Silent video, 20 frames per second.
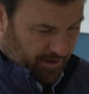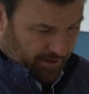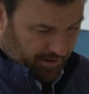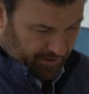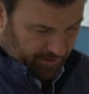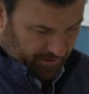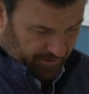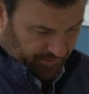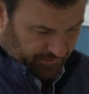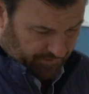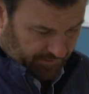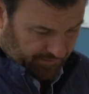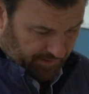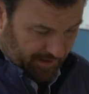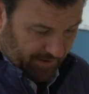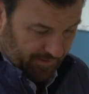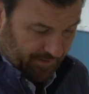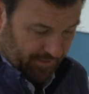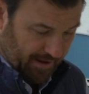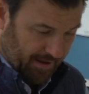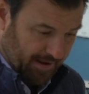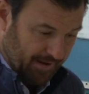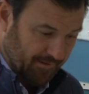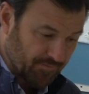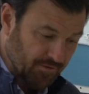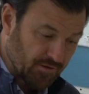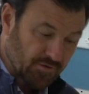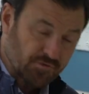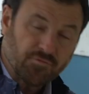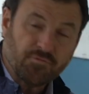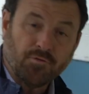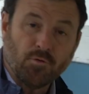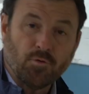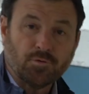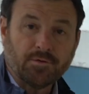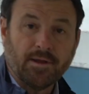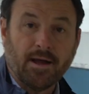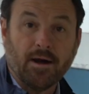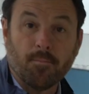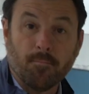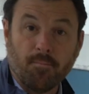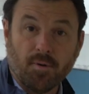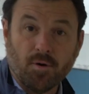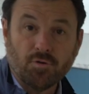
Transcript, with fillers: is that they have this fold down